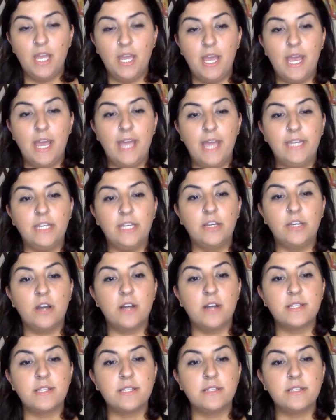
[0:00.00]
and it
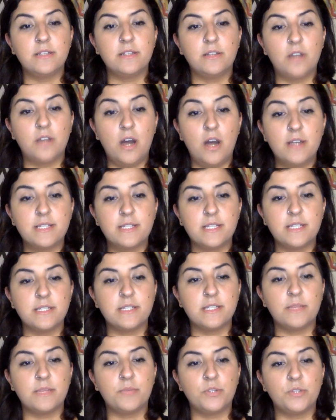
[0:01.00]

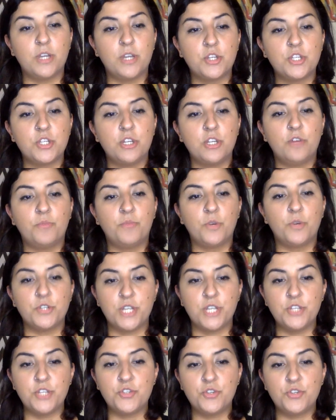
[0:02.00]
causes the production of
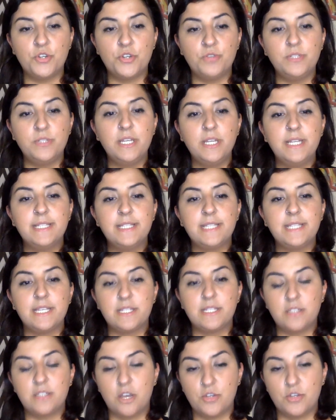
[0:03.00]
progesterone,
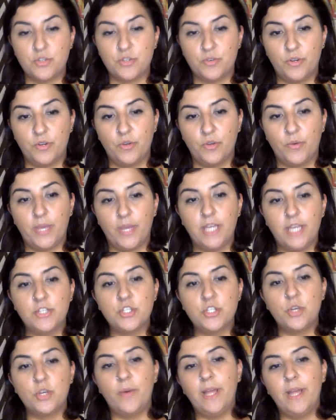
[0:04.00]
testosterone, okay?
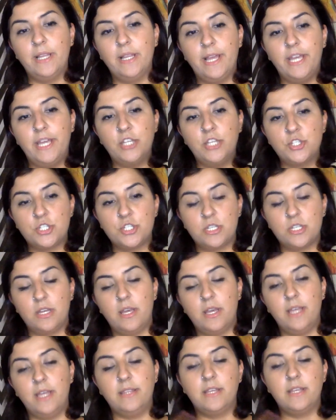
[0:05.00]
So LH,
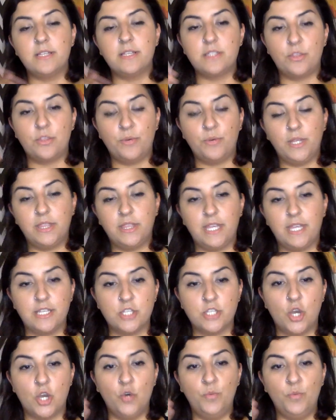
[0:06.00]
it does three
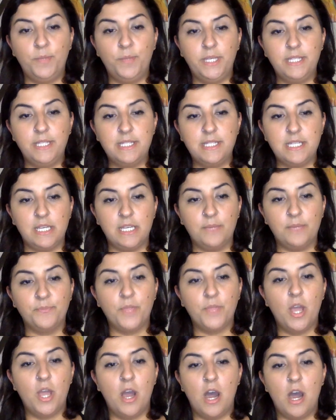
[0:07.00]
things, OPT,
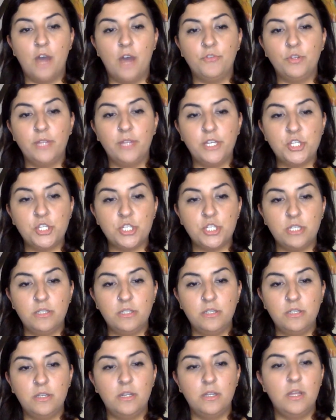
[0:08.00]

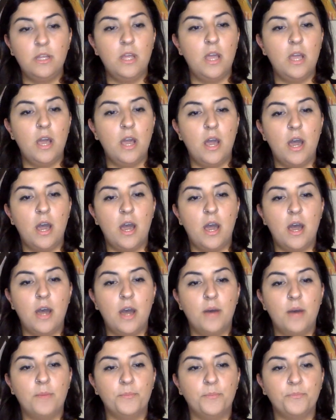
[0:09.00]
ovulation,
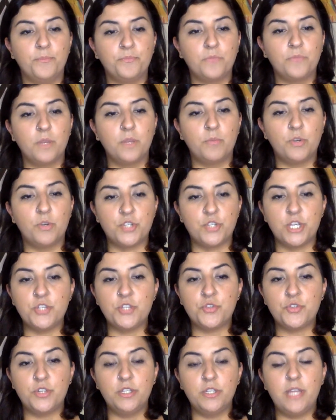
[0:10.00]

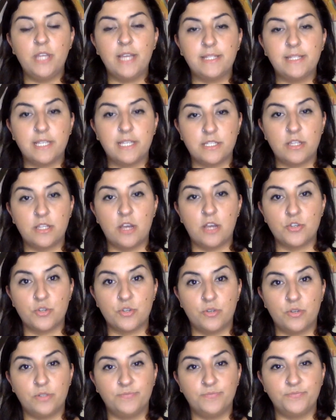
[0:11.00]
progesterone, and
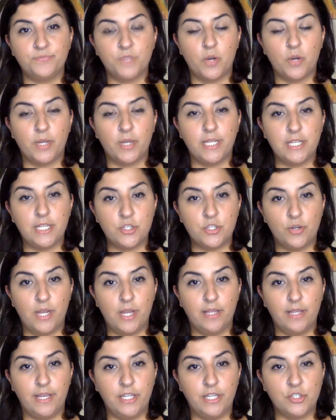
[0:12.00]
testosterone, okay? That's your
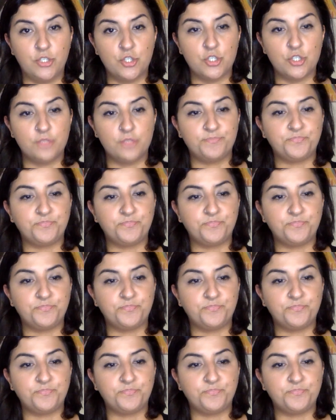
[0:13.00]
LH.